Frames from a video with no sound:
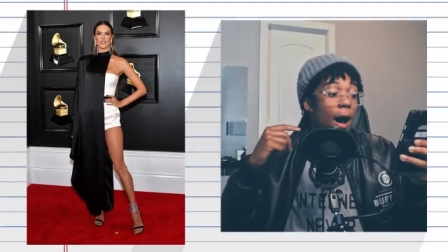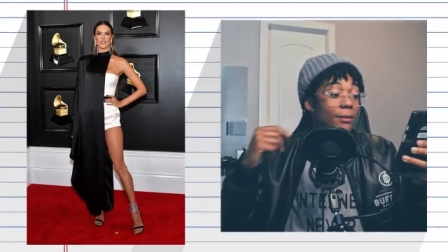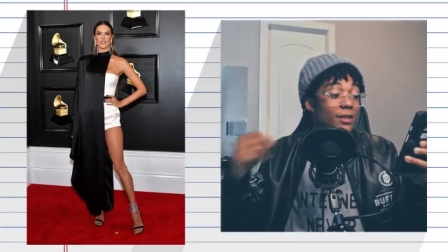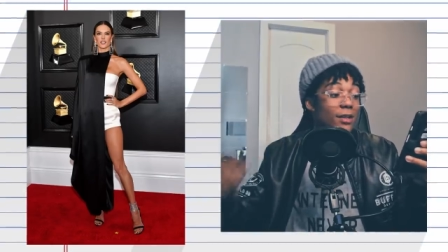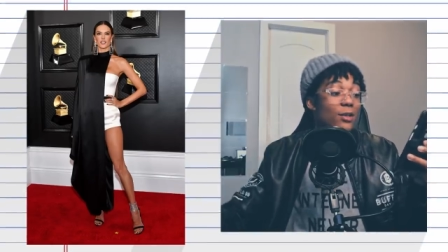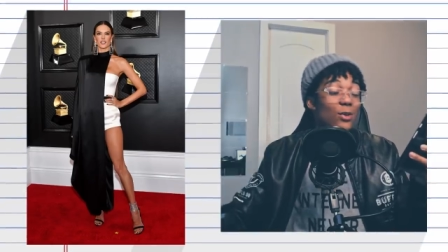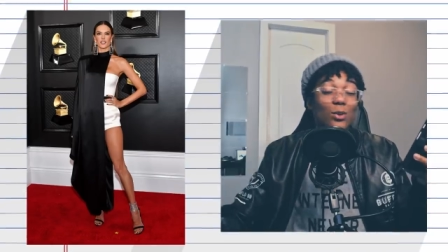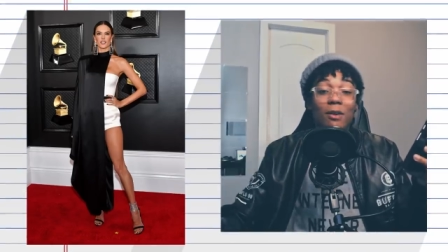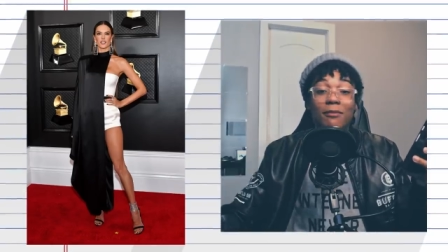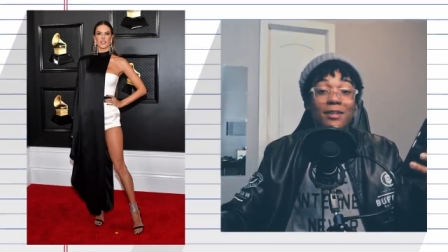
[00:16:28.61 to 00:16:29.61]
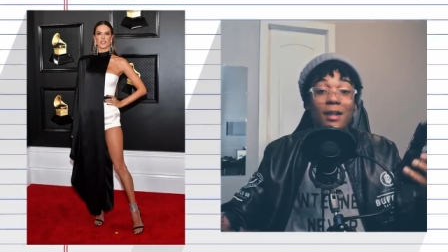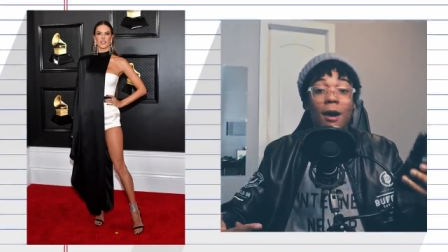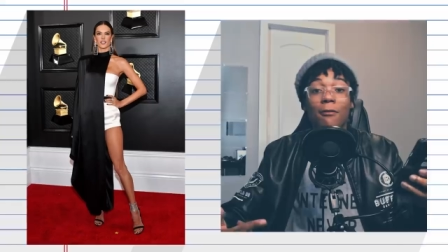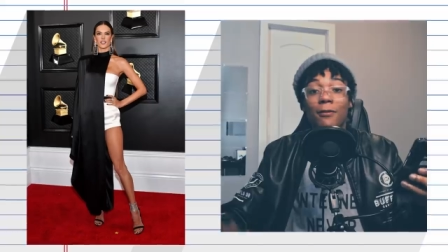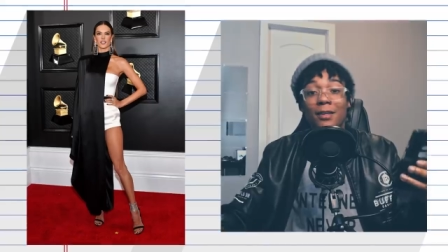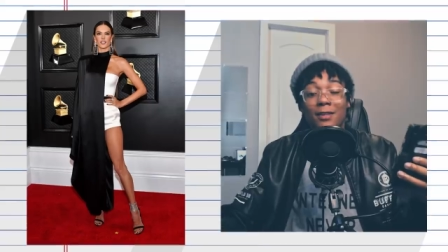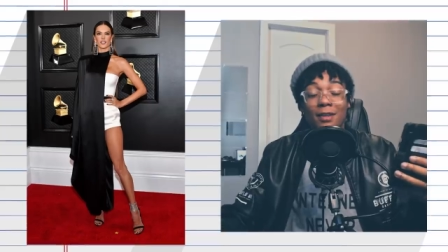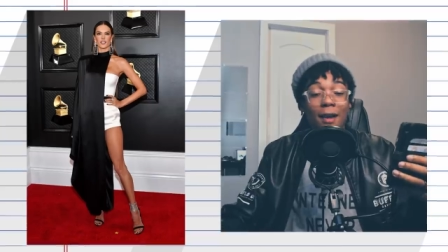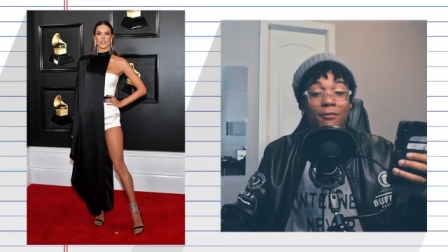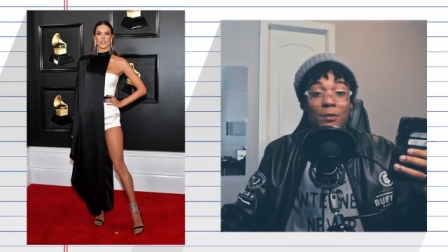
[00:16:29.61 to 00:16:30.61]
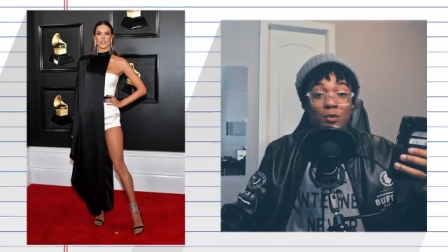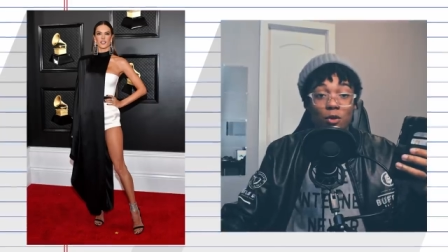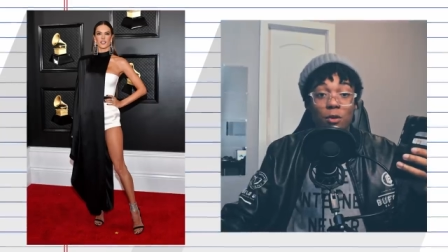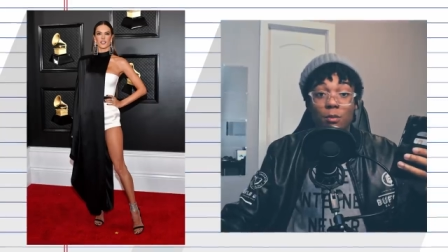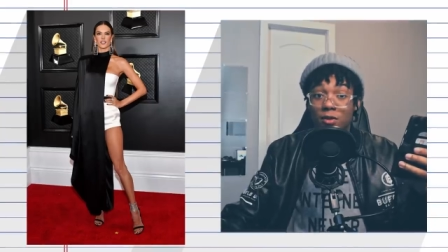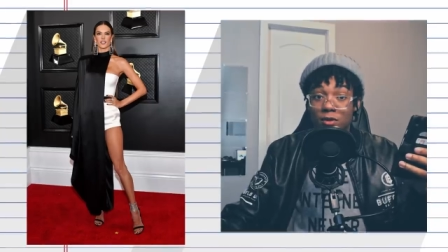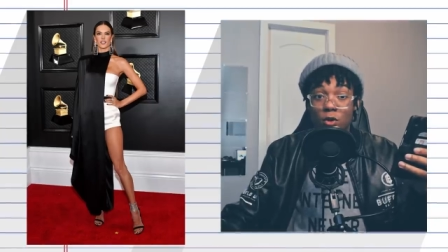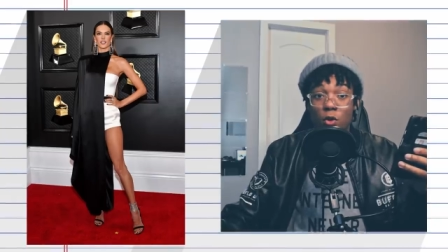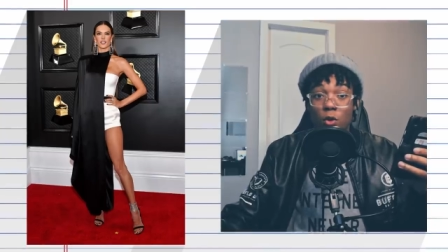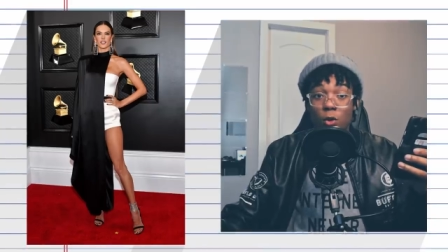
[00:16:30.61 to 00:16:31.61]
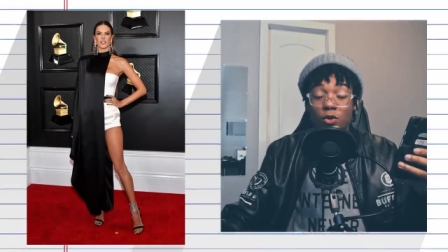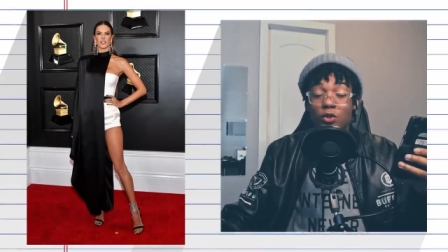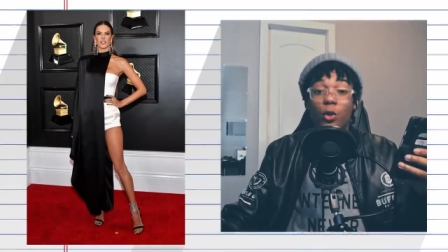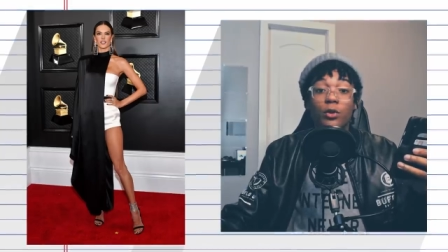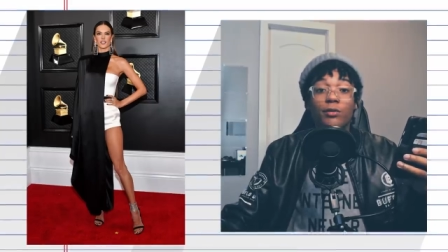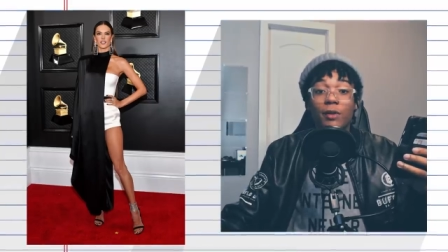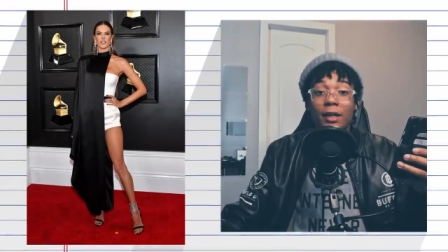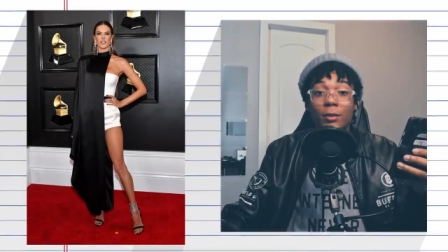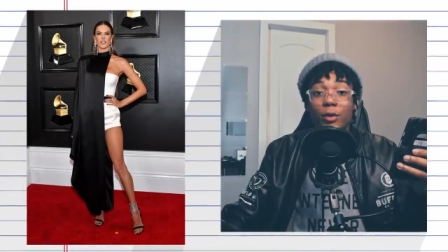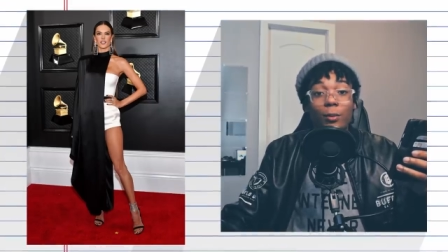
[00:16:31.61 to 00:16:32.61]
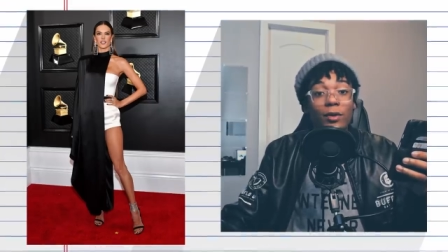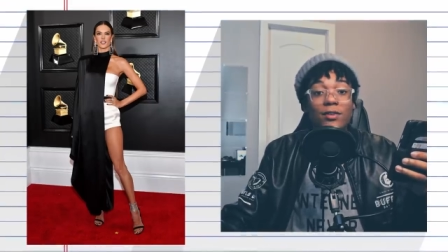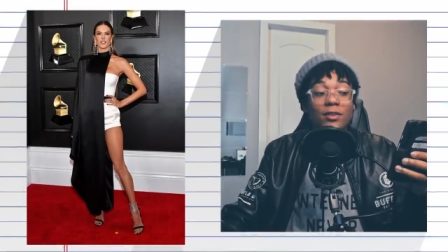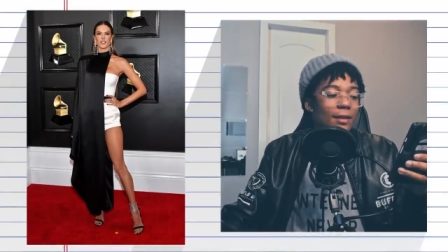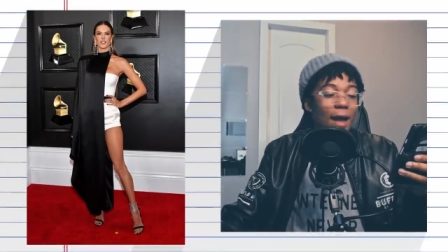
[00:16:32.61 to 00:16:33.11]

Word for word: I'm telling you, if this outfit doesn't have some sort of mystical soul defining purpose,